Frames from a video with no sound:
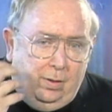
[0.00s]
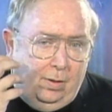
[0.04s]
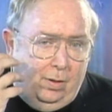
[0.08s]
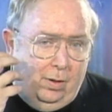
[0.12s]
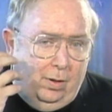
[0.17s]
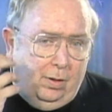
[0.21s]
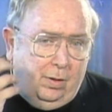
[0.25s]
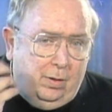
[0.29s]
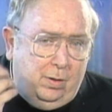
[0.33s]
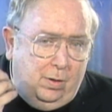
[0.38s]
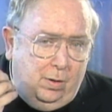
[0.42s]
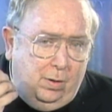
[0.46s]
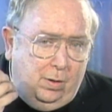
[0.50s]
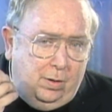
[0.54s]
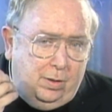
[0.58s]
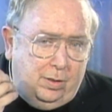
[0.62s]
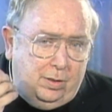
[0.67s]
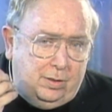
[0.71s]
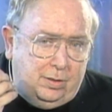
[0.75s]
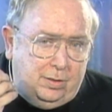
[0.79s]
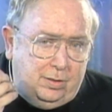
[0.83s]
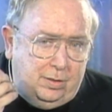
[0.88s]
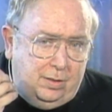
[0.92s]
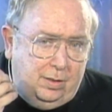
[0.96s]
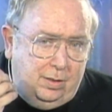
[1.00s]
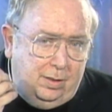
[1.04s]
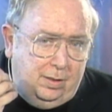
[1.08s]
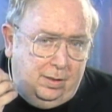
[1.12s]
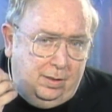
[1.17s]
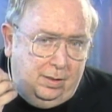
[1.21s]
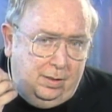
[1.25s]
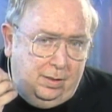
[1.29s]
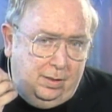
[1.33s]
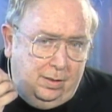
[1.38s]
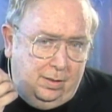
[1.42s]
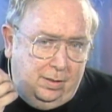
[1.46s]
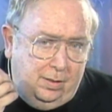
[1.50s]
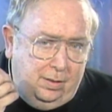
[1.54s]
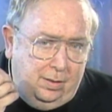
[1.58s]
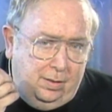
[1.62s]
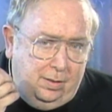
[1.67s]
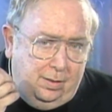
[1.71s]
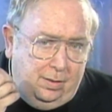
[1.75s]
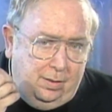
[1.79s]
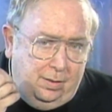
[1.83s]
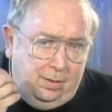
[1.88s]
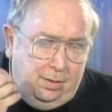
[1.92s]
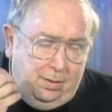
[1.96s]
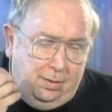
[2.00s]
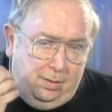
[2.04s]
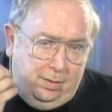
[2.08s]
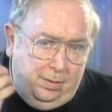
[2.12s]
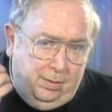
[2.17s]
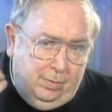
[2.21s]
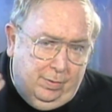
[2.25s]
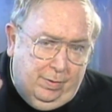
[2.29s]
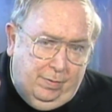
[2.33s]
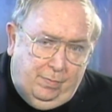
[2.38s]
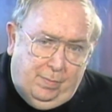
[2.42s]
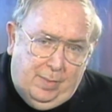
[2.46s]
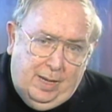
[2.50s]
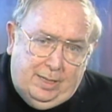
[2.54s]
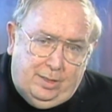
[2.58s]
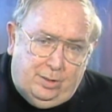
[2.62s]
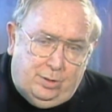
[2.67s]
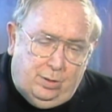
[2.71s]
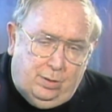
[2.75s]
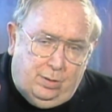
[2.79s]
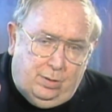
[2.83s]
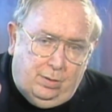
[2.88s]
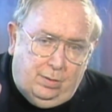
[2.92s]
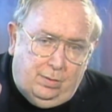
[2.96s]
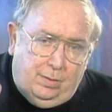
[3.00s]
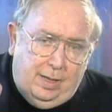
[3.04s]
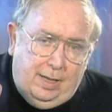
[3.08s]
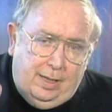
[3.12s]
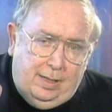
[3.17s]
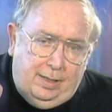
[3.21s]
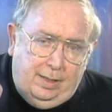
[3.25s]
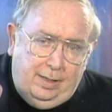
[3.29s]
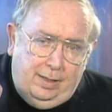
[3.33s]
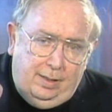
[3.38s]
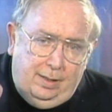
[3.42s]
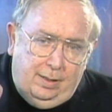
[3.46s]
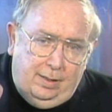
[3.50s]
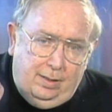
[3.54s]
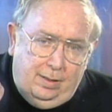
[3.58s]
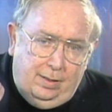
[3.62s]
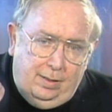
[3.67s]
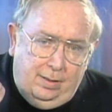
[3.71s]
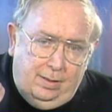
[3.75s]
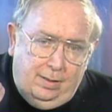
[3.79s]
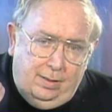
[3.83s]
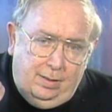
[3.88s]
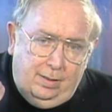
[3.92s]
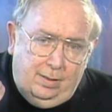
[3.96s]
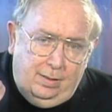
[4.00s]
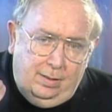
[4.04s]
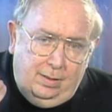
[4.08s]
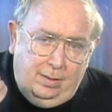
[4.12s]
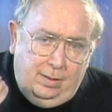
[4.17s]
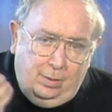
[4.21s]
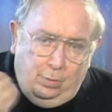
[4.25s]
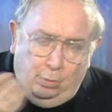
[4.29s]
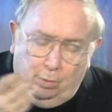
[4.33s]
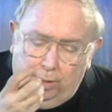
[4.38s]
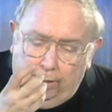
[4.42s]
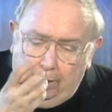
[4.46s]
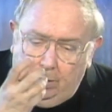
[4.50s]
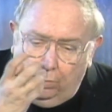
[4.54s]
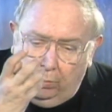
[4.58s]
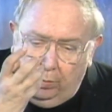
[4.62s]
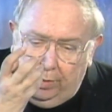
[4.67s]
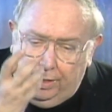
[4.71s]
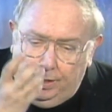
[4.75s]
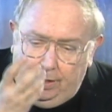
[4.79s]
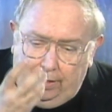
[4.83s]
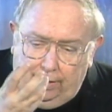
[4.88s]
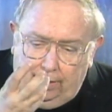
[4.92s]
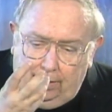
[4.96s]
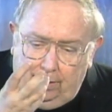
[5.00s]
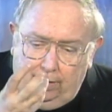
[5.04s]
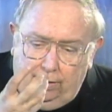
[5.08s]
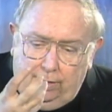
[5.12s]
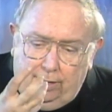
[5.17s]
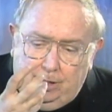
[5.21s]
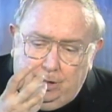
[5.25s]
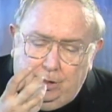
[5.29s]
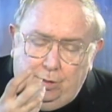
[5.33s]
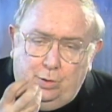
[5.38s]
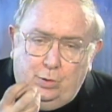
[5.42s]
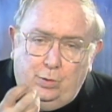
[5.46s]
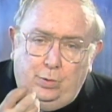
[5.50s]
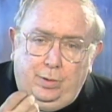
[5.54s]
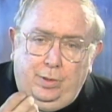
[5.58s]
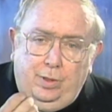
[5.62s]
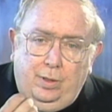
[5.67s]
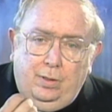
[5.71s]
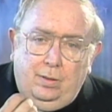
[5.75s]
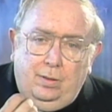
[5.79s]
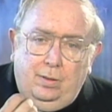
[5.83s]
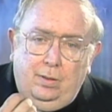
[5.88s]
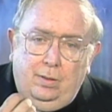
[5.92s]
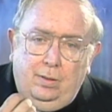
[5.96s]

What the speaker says: Of course, we've mentioned already, when within this union